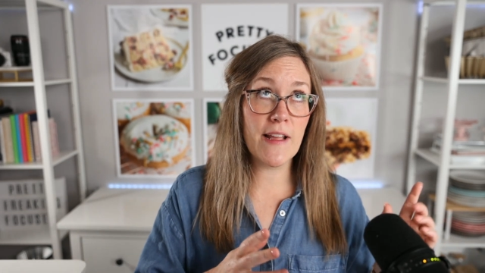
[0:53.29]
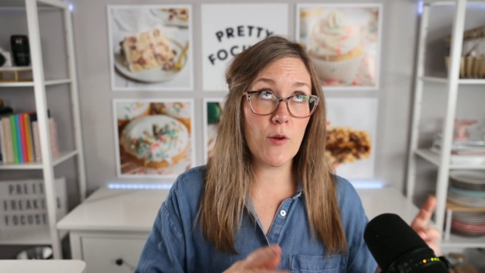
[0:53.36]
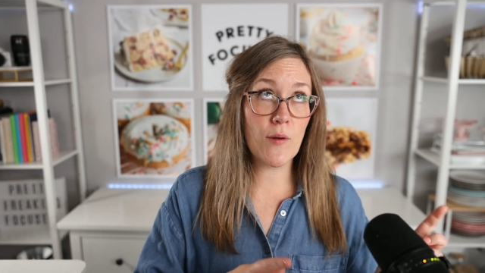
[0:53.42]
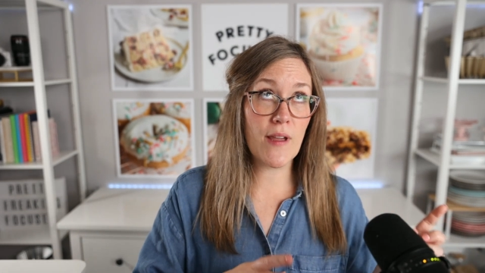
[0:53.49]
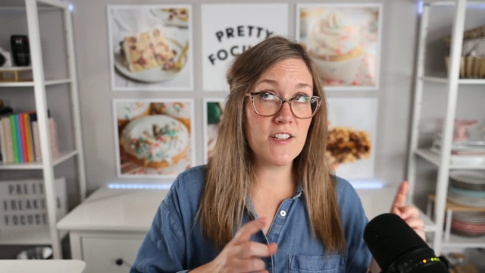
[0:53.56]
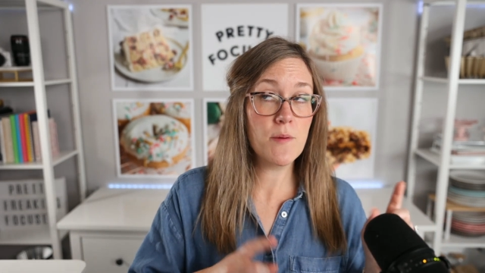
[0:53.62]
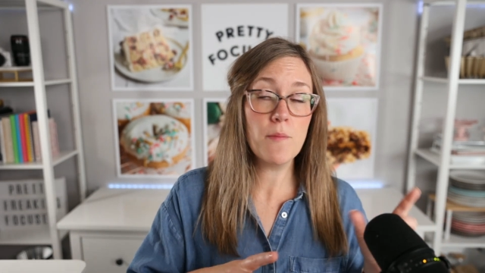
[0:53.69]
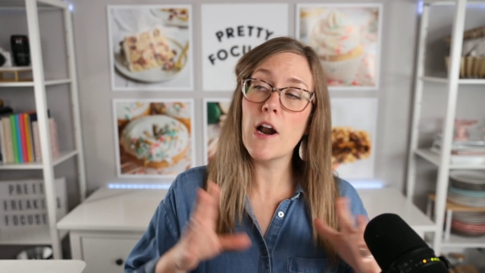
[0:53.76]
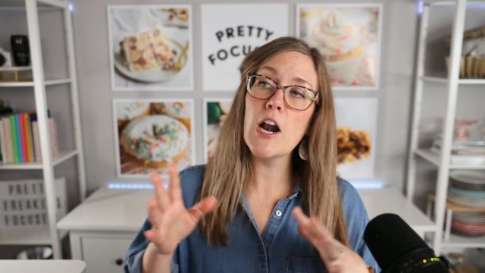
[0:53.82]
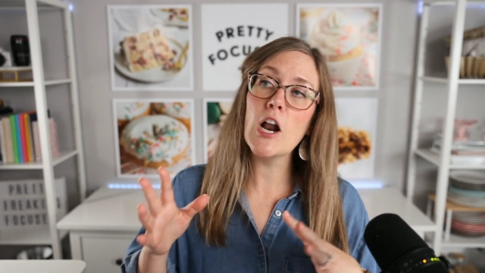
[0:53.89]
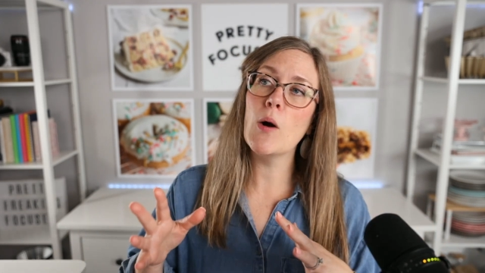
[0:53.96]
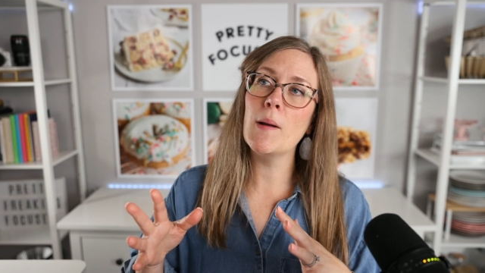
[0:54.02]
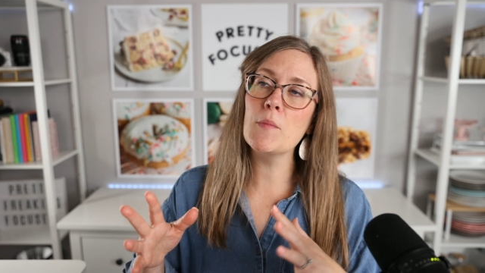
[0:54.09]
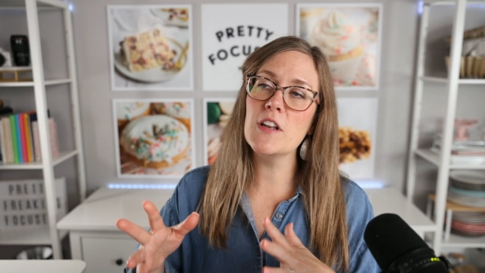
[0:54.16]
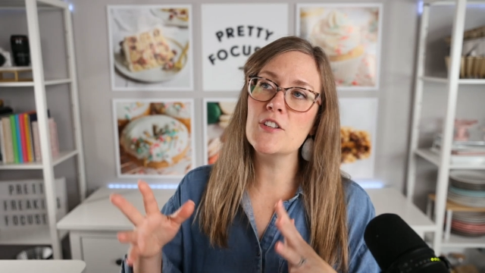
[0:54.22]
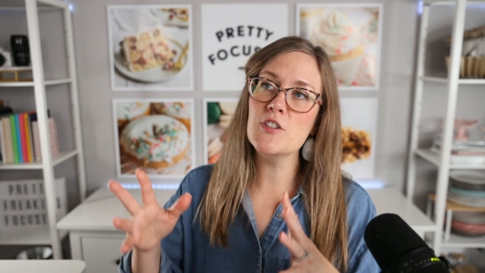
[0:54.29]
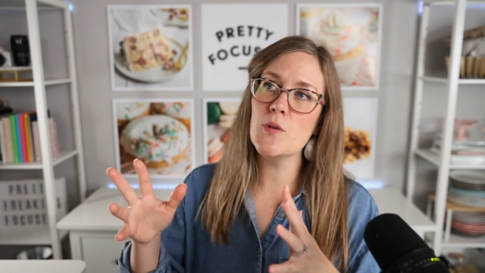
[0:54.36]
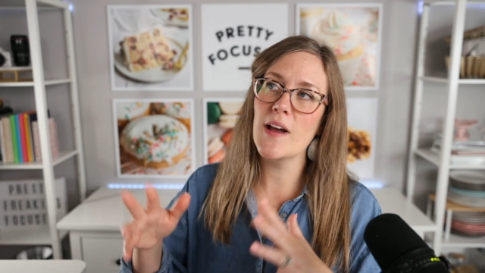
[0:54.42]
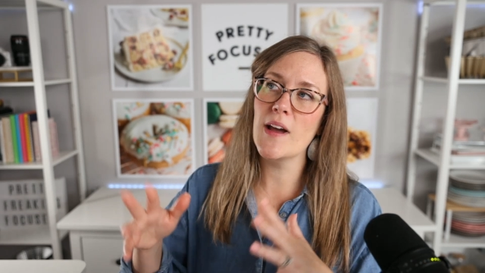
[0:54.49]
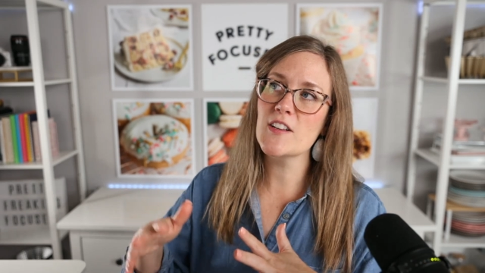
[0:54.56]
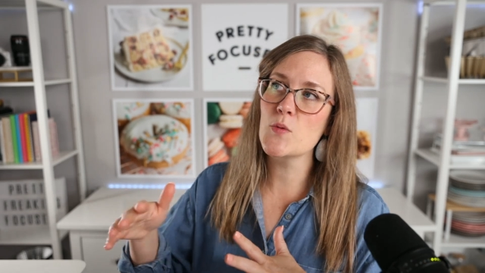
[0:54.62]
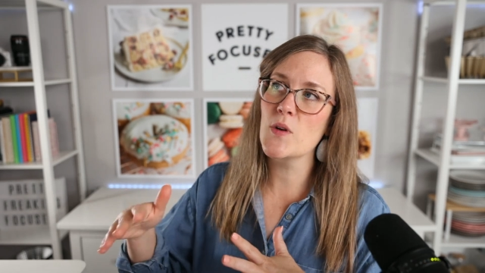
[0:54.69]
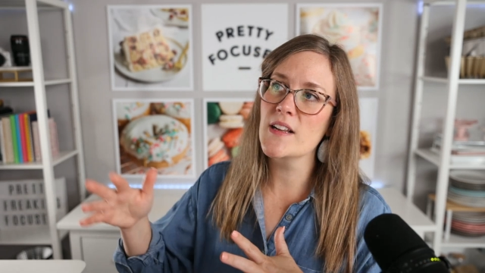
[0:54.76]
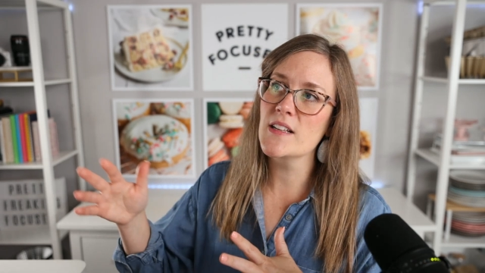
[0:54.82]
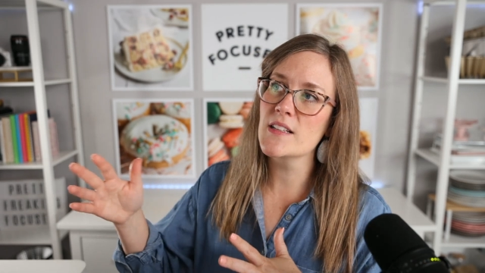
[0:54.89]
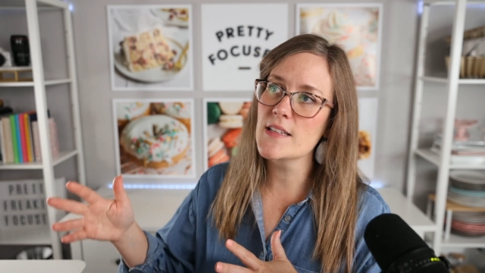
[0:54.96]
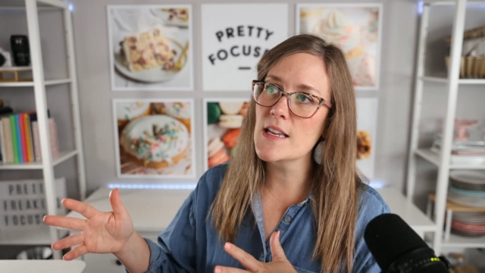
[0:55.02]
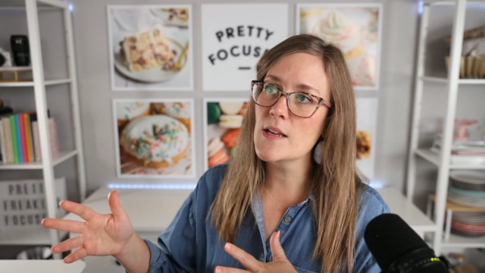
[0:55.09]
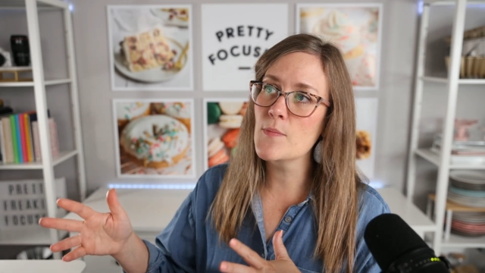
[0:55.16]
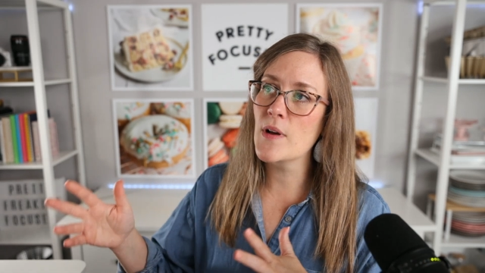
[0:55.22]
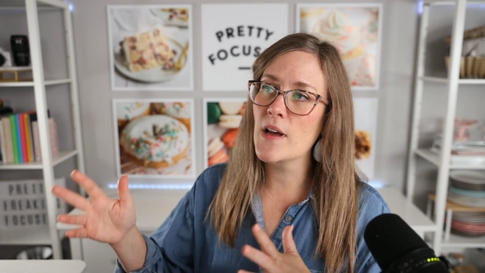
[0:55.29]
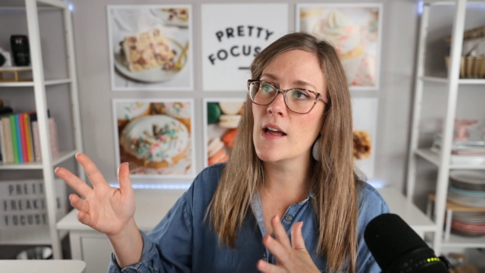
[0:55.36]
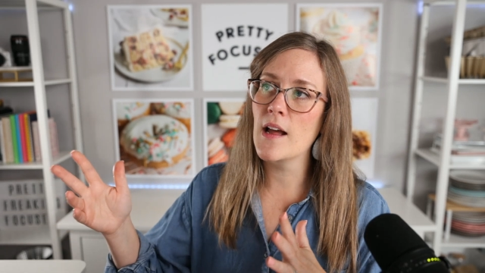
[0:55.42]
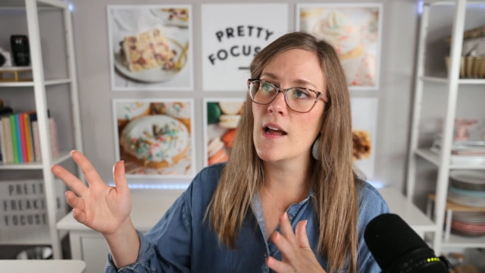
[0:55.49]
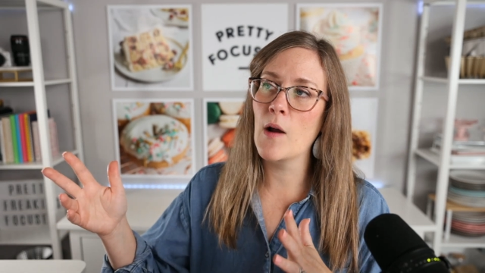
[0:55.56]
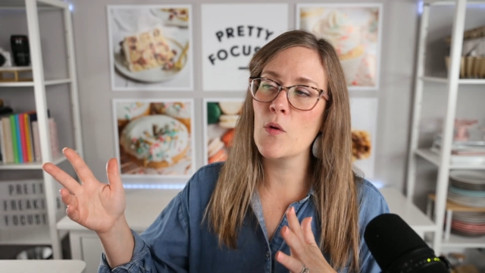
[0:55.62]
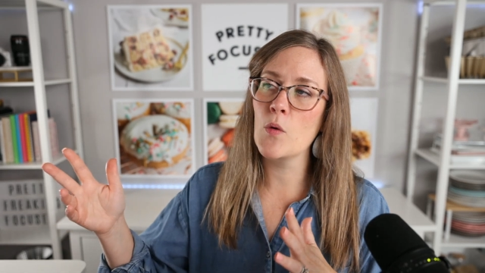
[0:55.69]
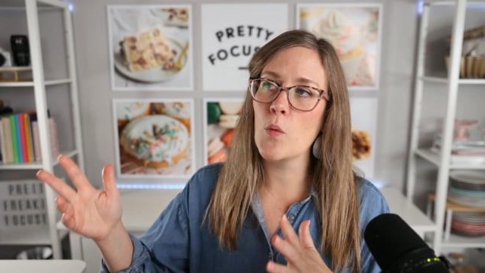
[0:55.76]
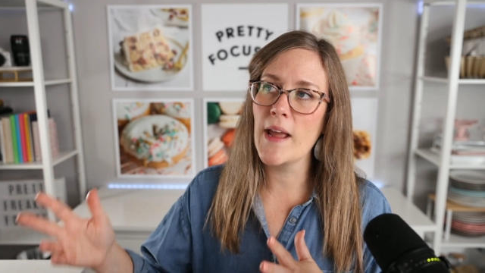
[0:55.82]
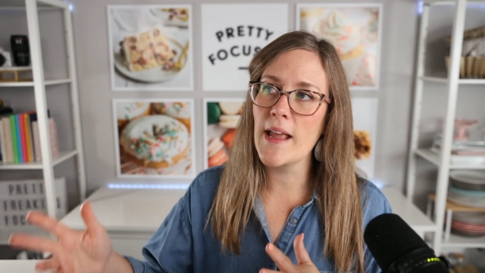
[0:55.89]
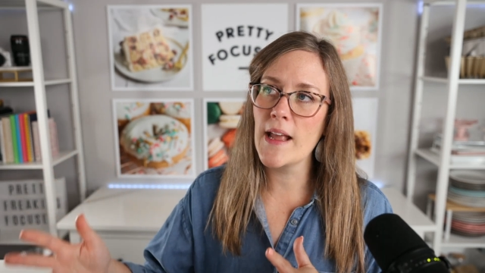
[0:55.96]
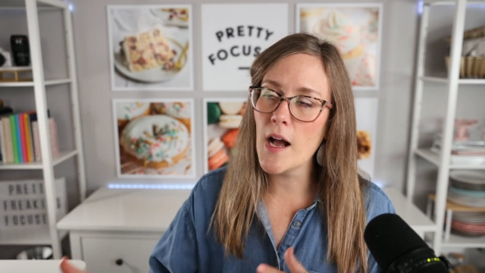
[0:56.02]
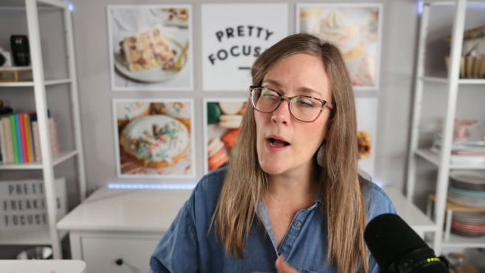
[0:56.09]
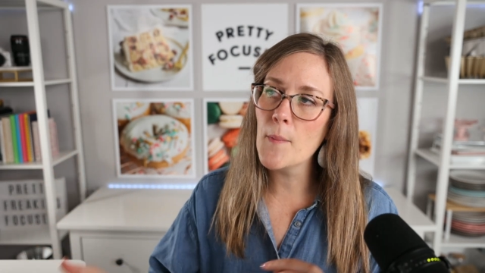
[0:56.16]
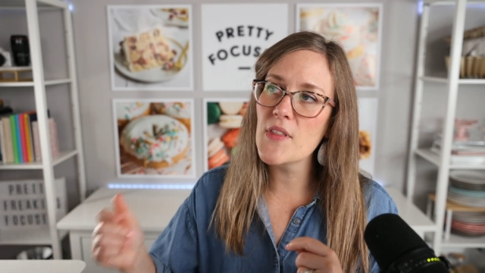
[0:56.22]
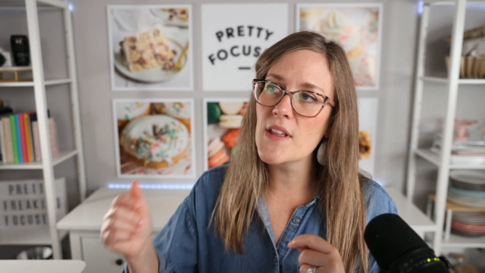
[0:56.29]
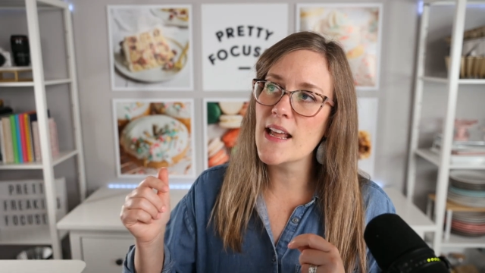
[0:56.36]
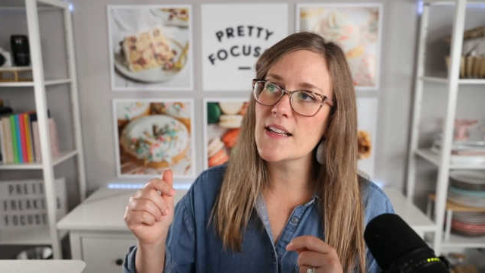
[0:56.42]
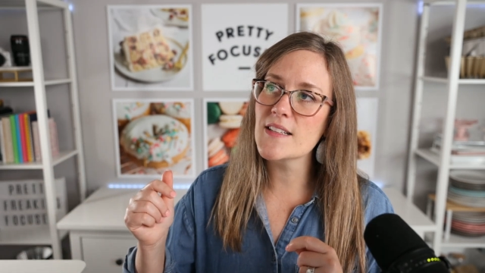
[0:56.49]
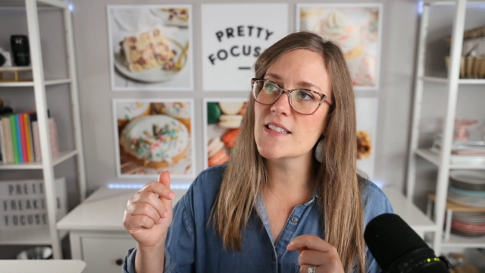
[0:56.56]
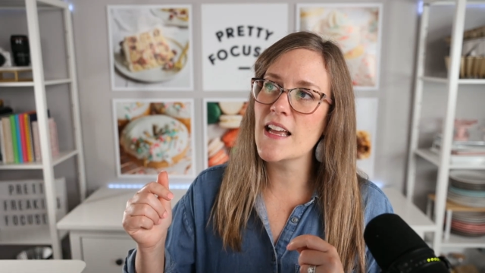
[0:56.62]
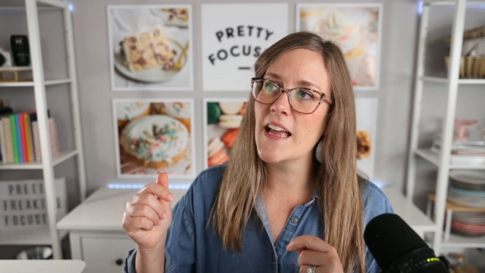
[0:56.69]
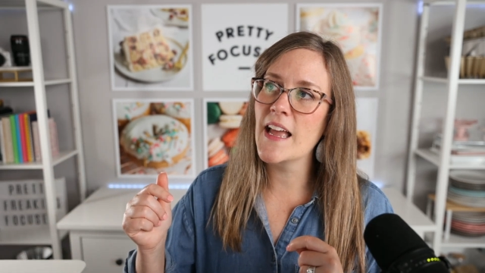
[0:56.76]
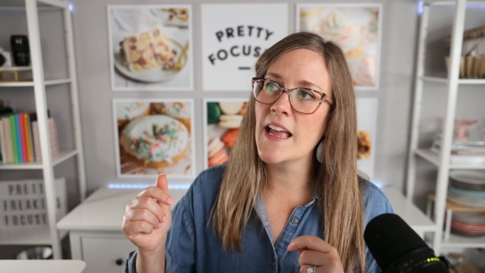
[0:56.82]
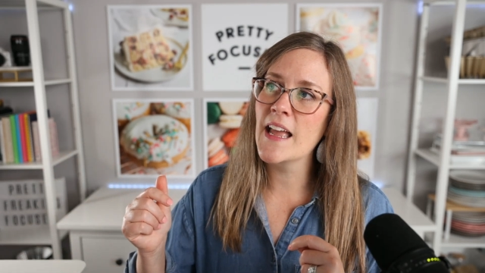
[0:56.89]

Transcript: Okay, tomorrow I'm gonna do X, Y, and Z, but I would wake up the next day